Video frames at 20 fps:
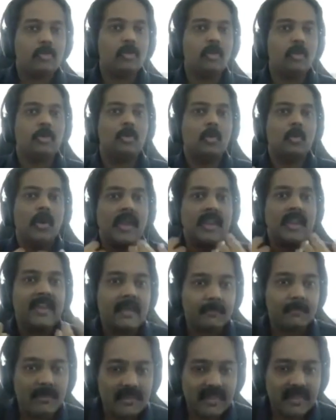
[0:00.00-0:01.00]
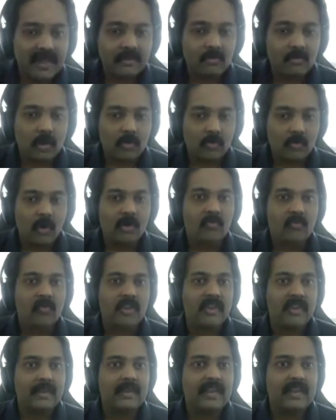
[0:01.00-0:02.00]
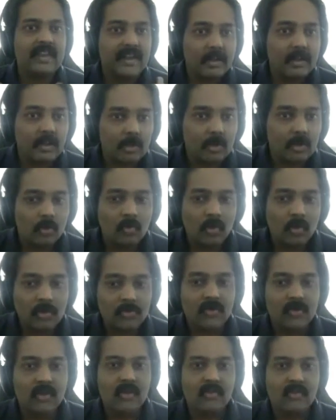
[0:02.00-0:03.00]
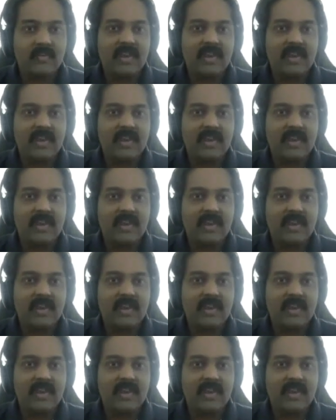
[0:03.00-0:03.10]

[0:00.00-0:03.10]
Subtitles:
So to enable that one, what we needed to do was